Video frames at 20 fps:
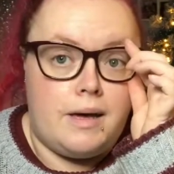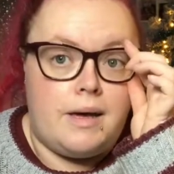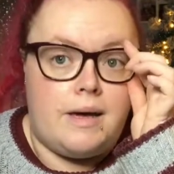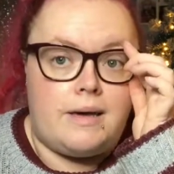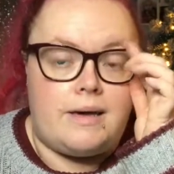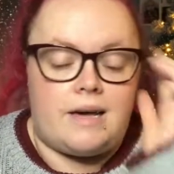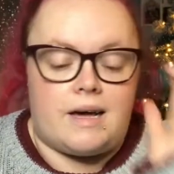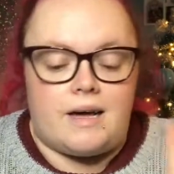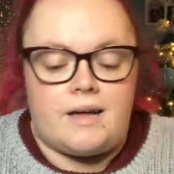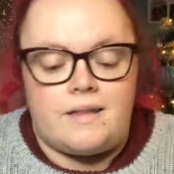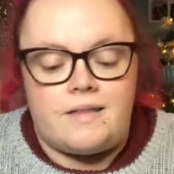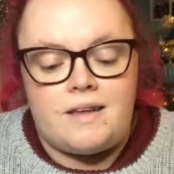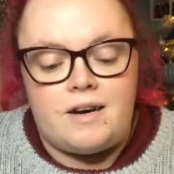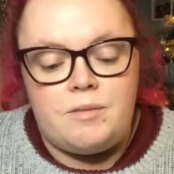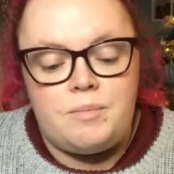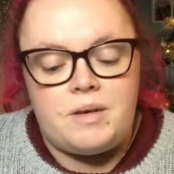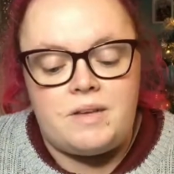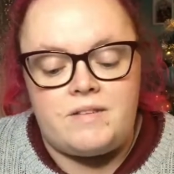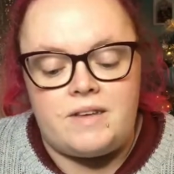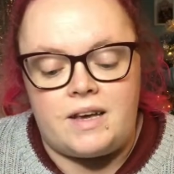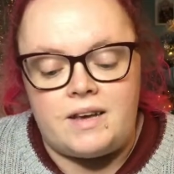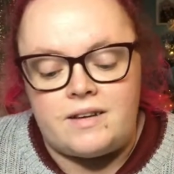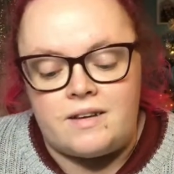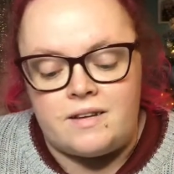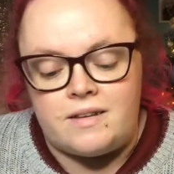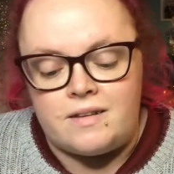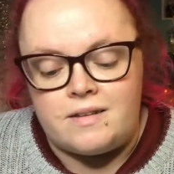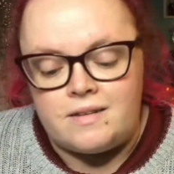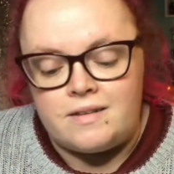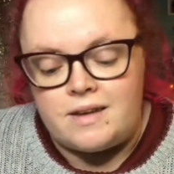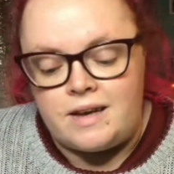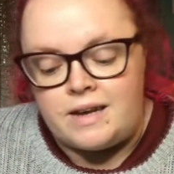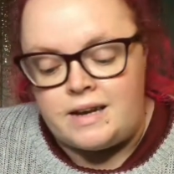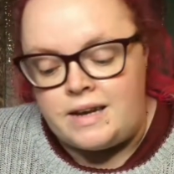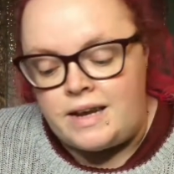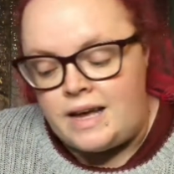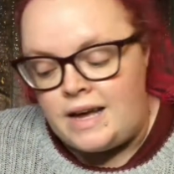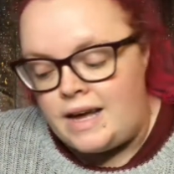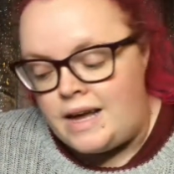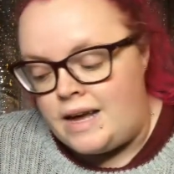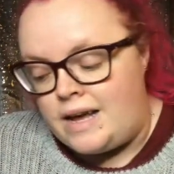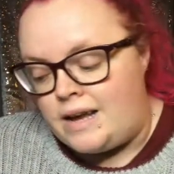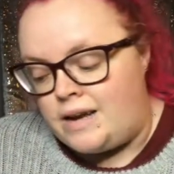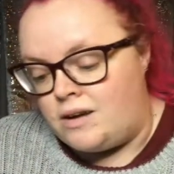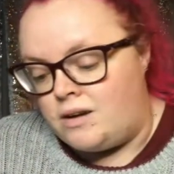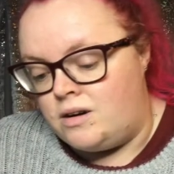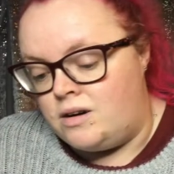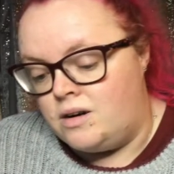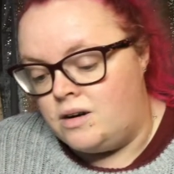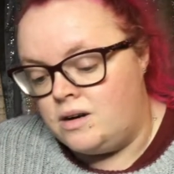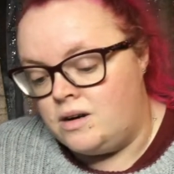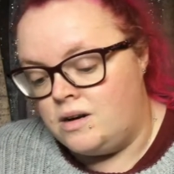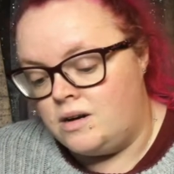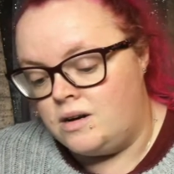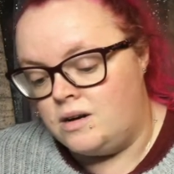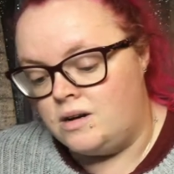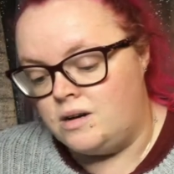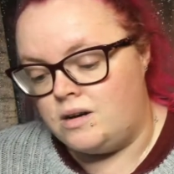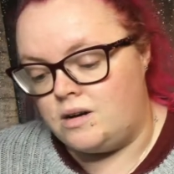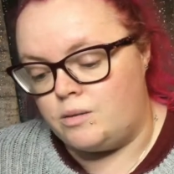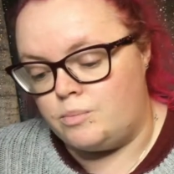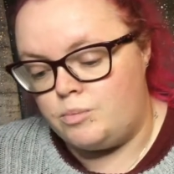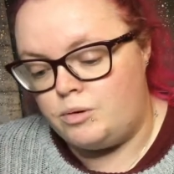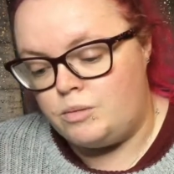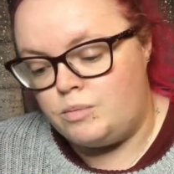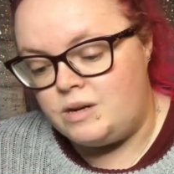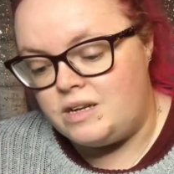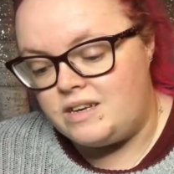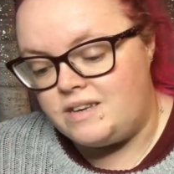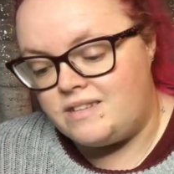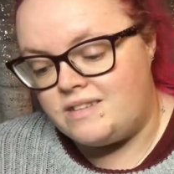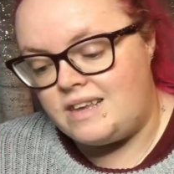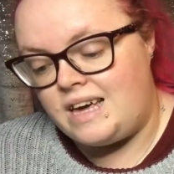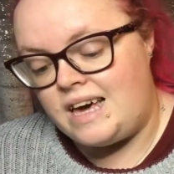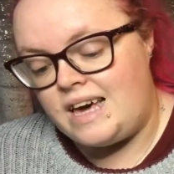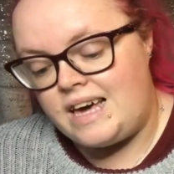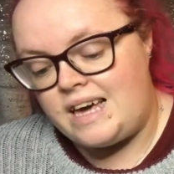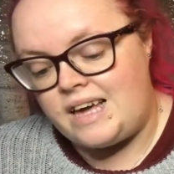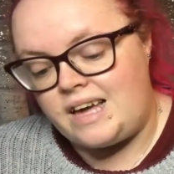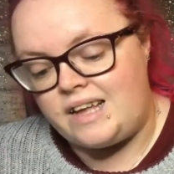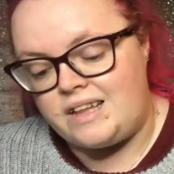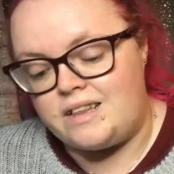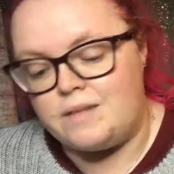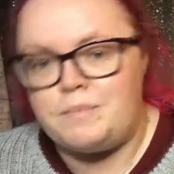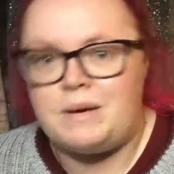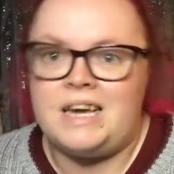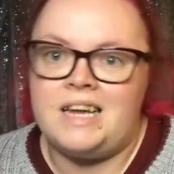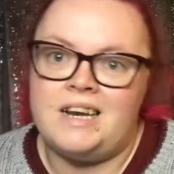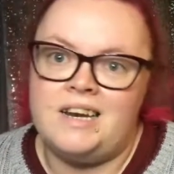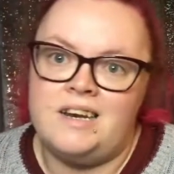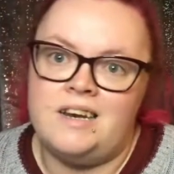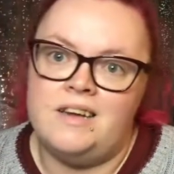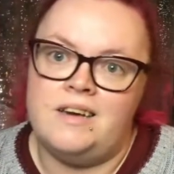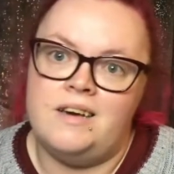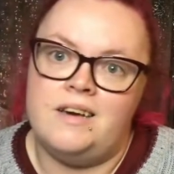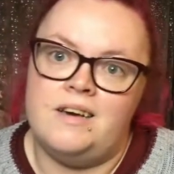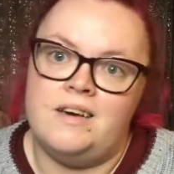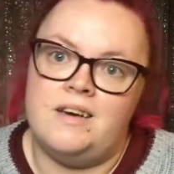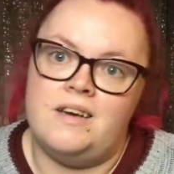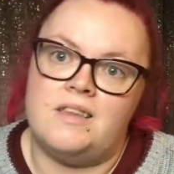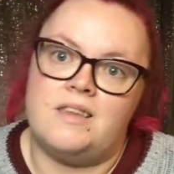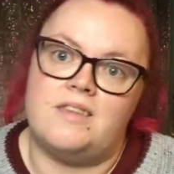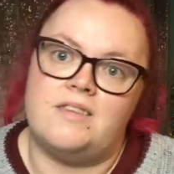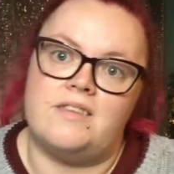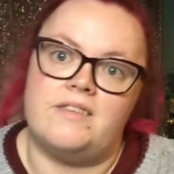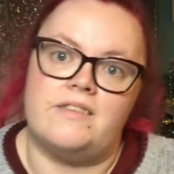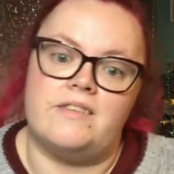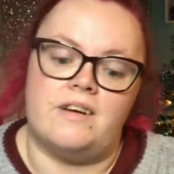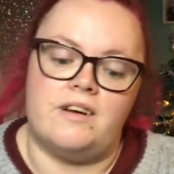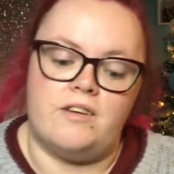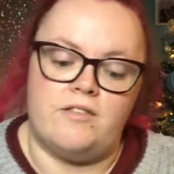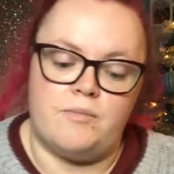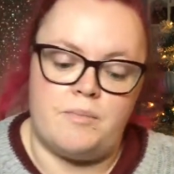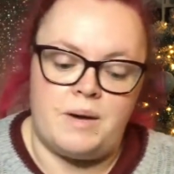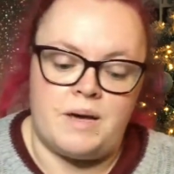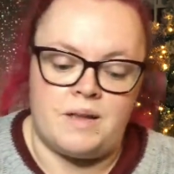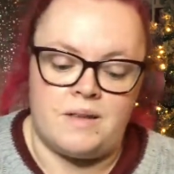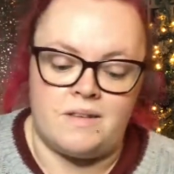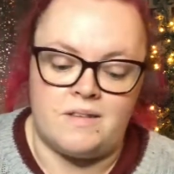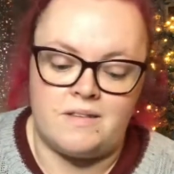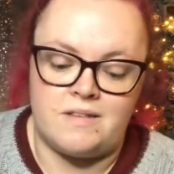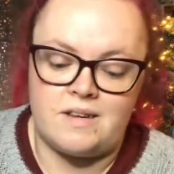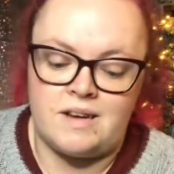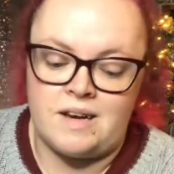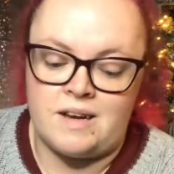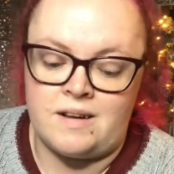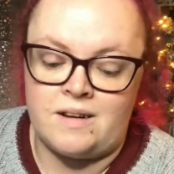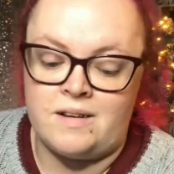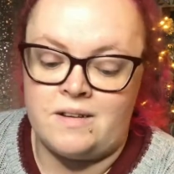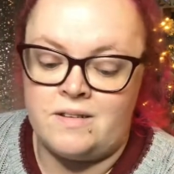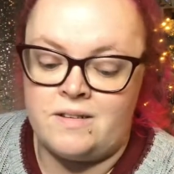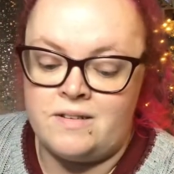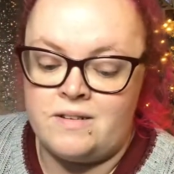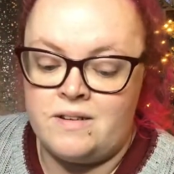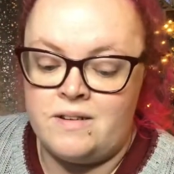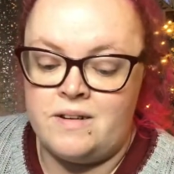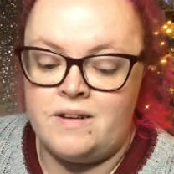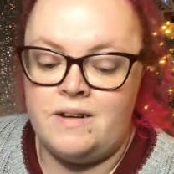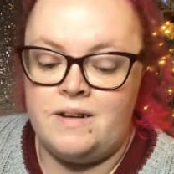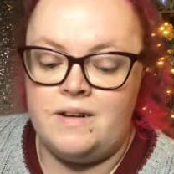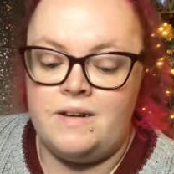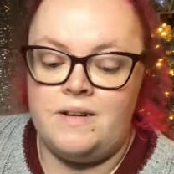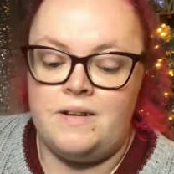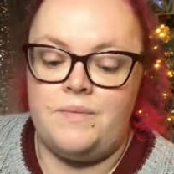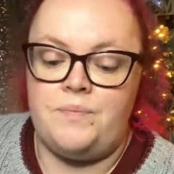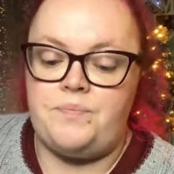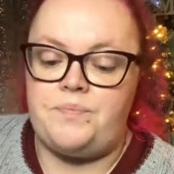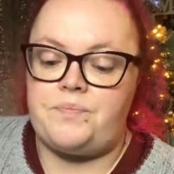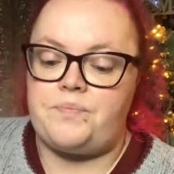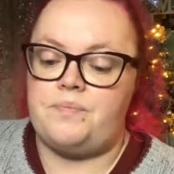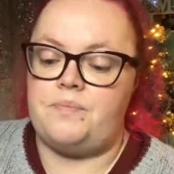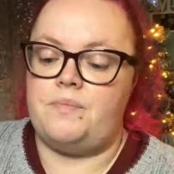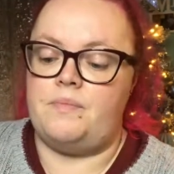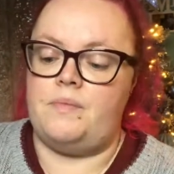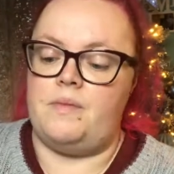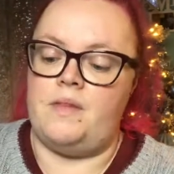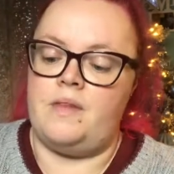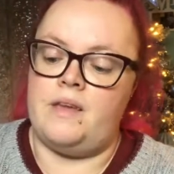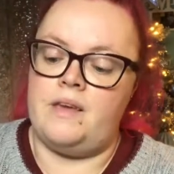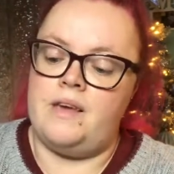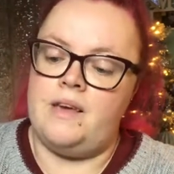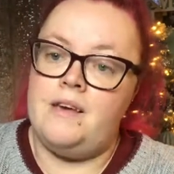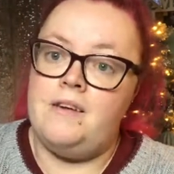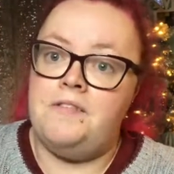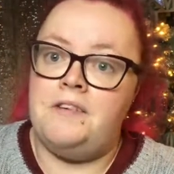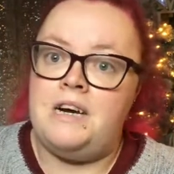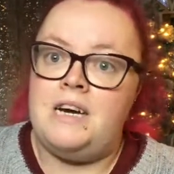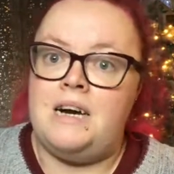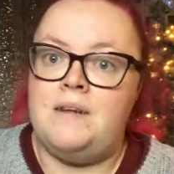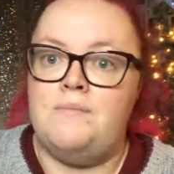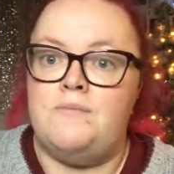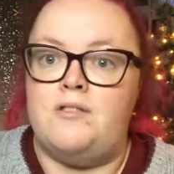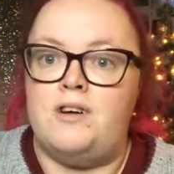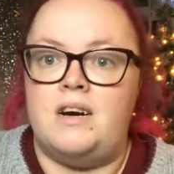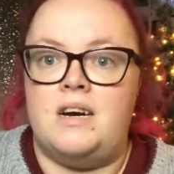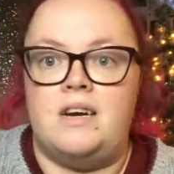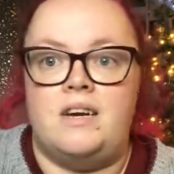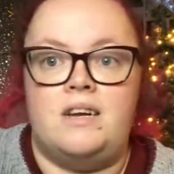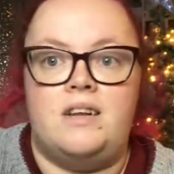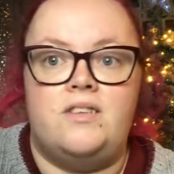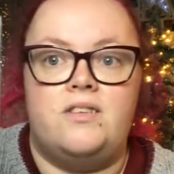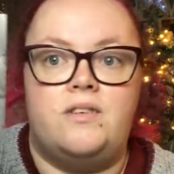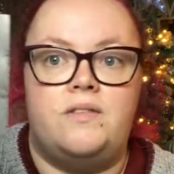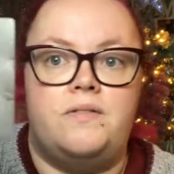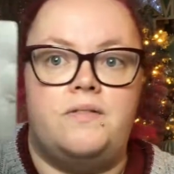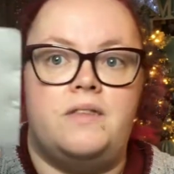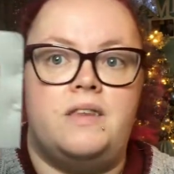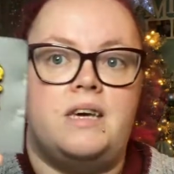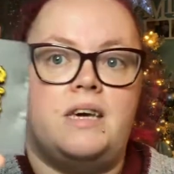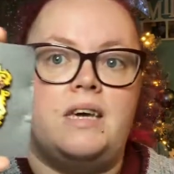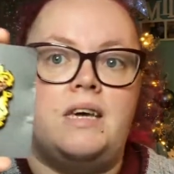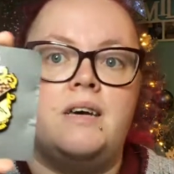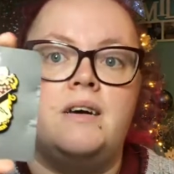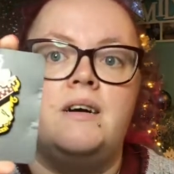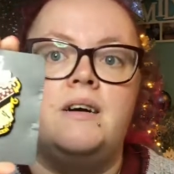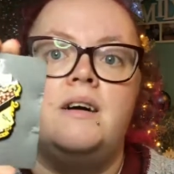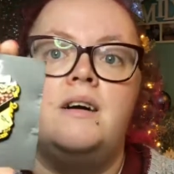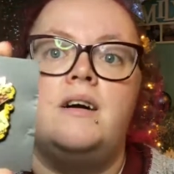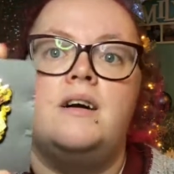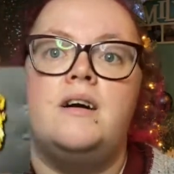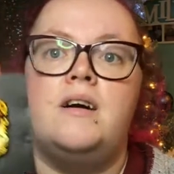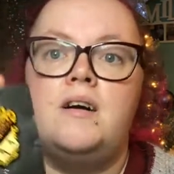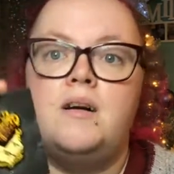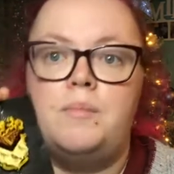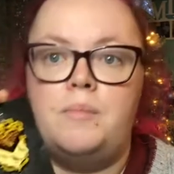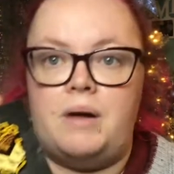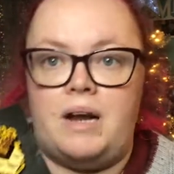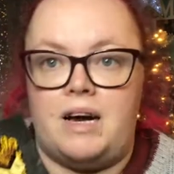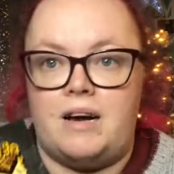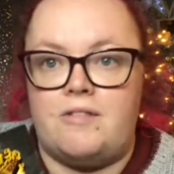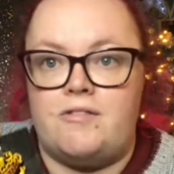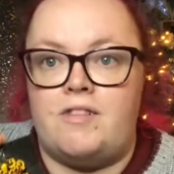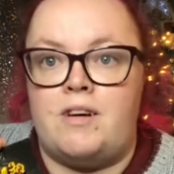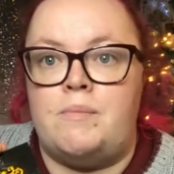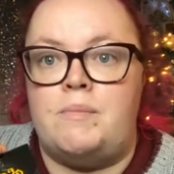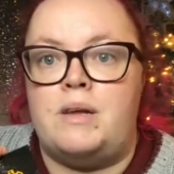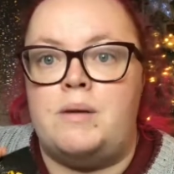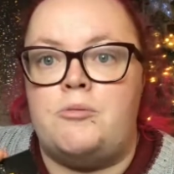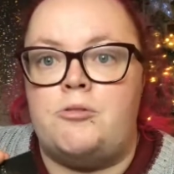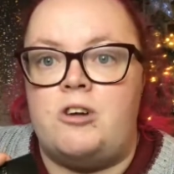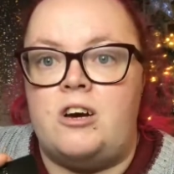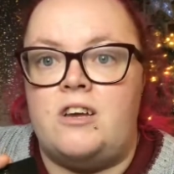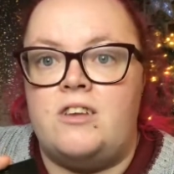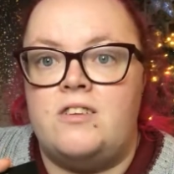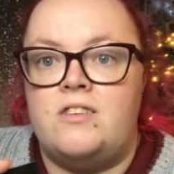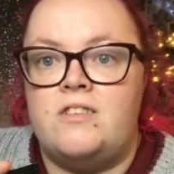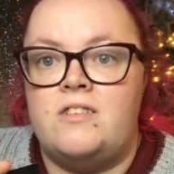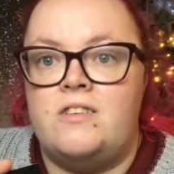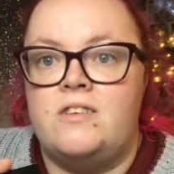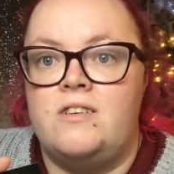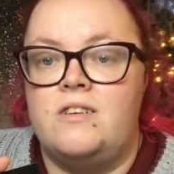yeah, that'll be second, and then I'll probably say the pin, just because I love pins. And if I am right and it's of the black family crest,